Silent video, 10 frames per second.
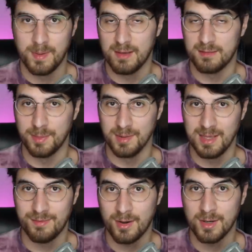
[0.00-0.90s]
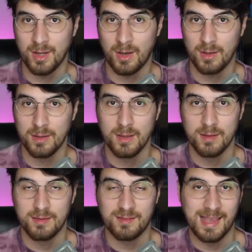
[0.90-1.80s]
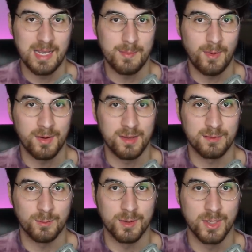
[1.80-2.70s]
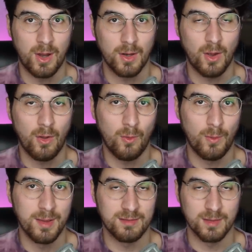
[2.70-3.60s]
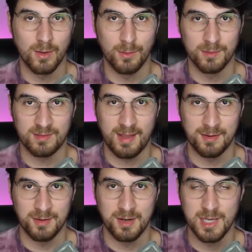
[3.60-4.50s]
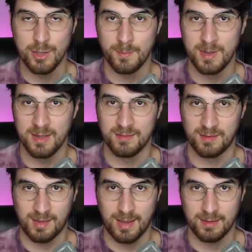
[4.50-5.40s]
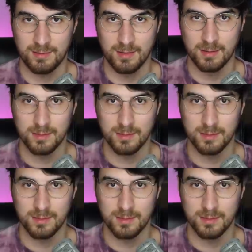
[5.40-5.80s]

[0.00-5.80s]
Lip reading: Because believe it or not, skinny bodies were not always the gold standard in European society.